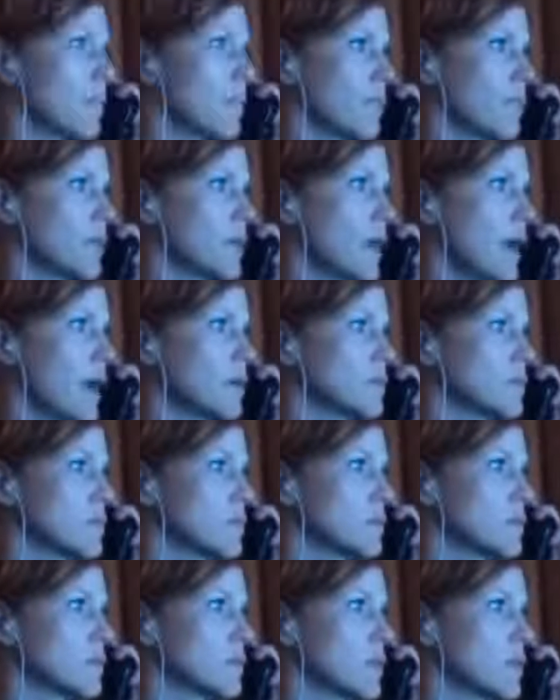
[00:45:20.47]
yeah,
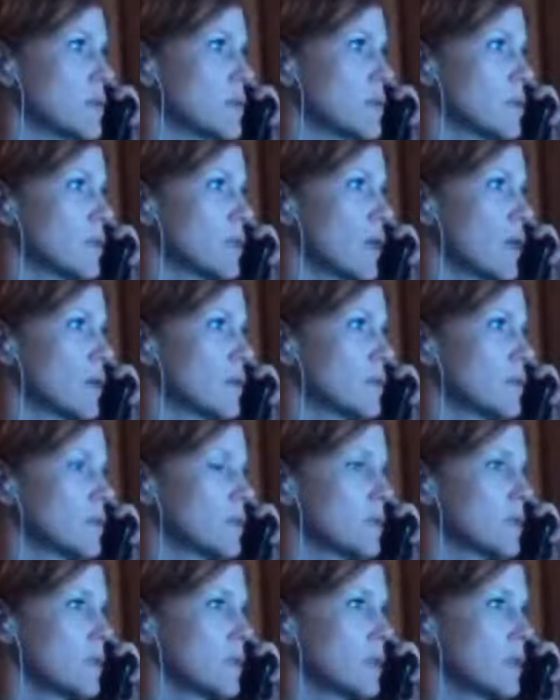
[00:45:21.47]
that's what we got.
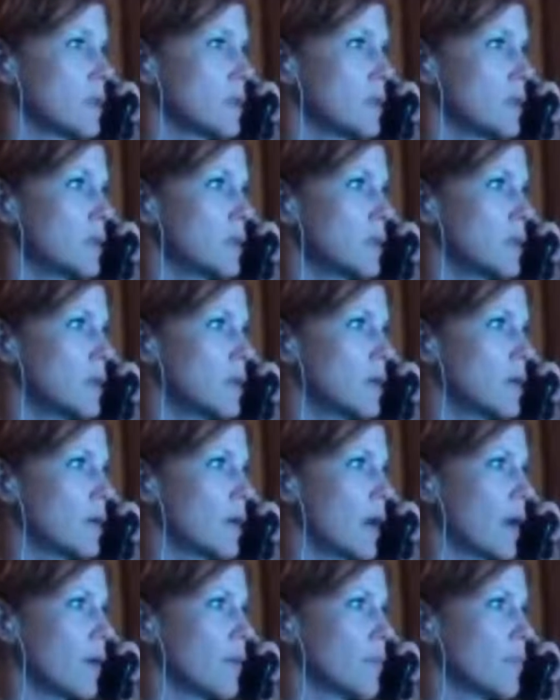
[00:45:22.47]

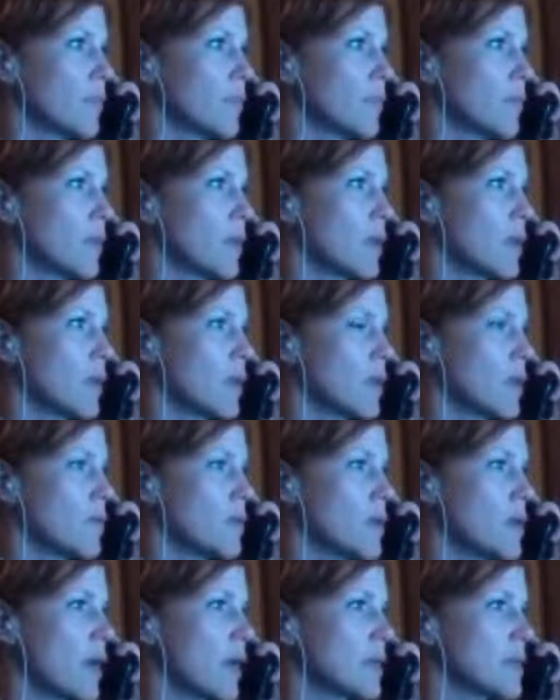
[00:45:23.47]
Okay. The
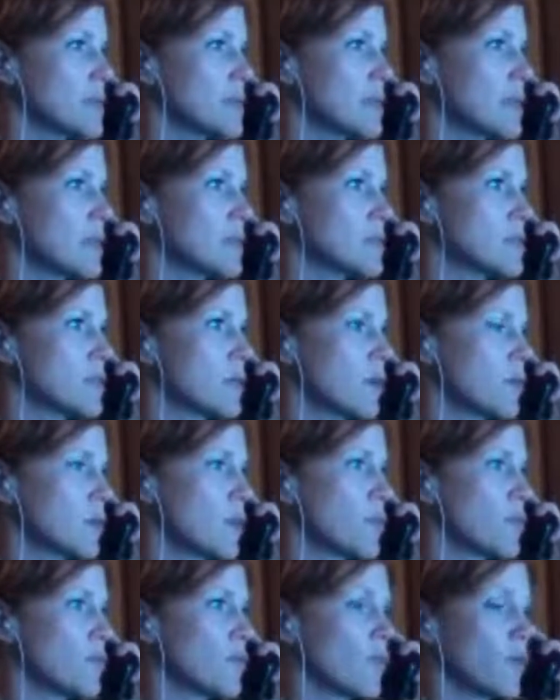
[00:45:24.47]
United States, oh, number
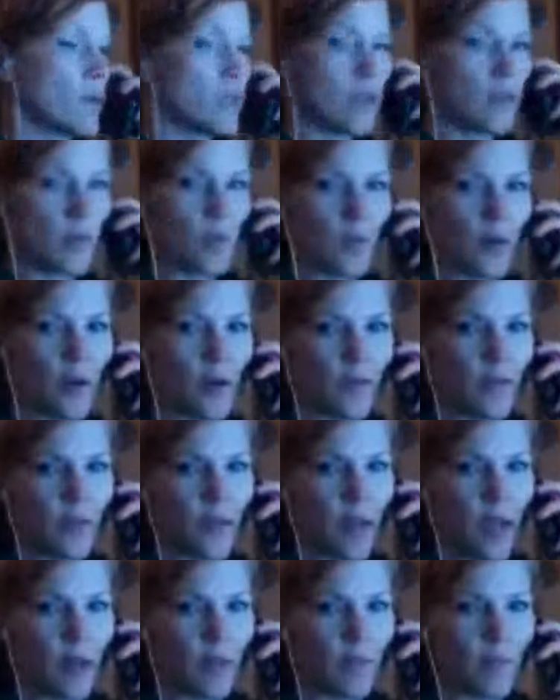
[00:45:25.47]
4, is everyone ready for
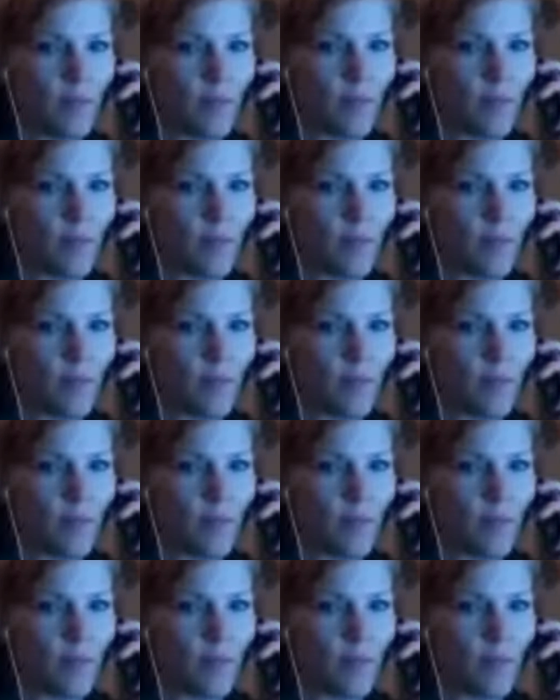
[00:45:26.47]
that?